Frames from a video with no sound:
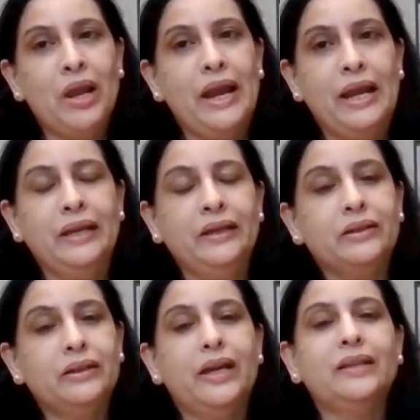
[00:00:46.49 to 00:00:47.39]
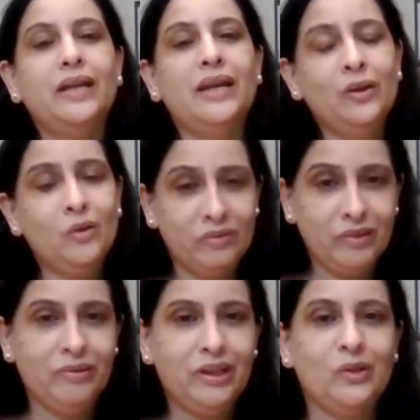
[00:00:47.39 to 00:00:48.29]
and at the end of
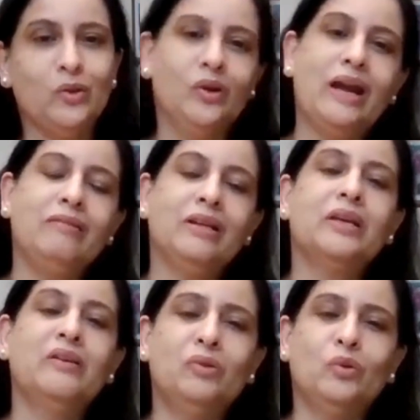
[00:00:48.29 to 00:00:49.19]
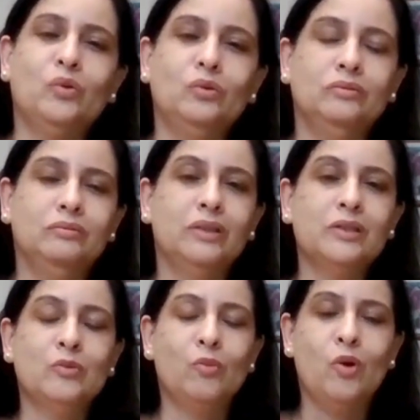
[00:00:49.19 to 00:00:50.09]
the video I will give you
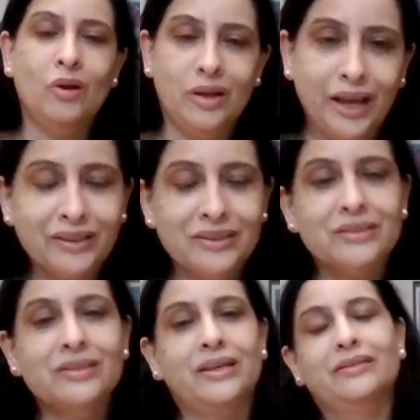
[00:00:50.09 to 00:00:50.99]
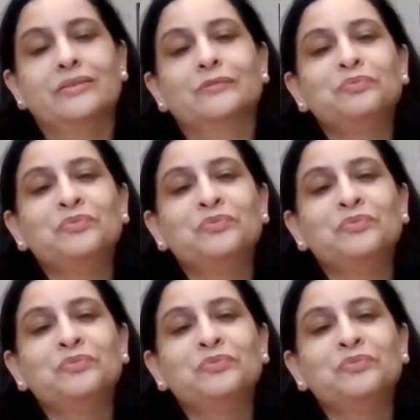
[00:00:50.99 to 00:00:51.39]
one small exercise,